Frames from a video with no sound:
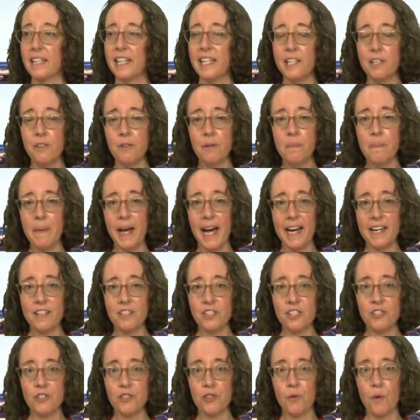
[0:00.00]
Can you
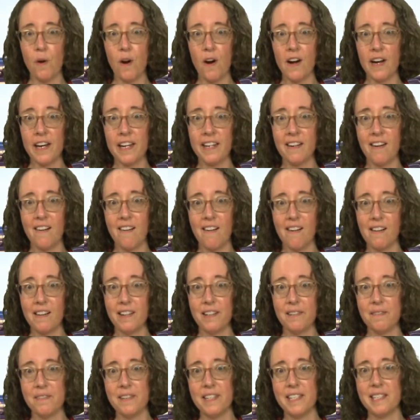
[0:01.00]
imagine drawing all
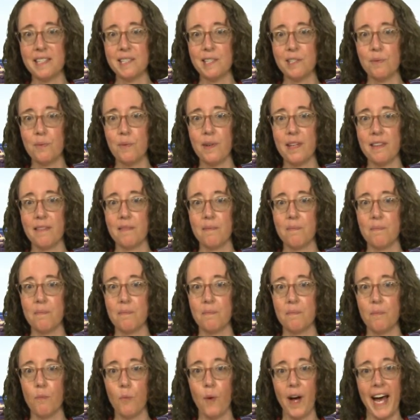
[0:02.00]
of this with
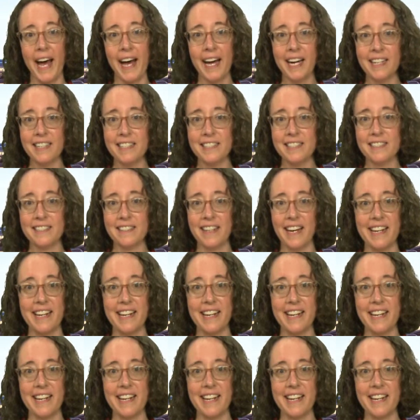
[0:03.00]
wax?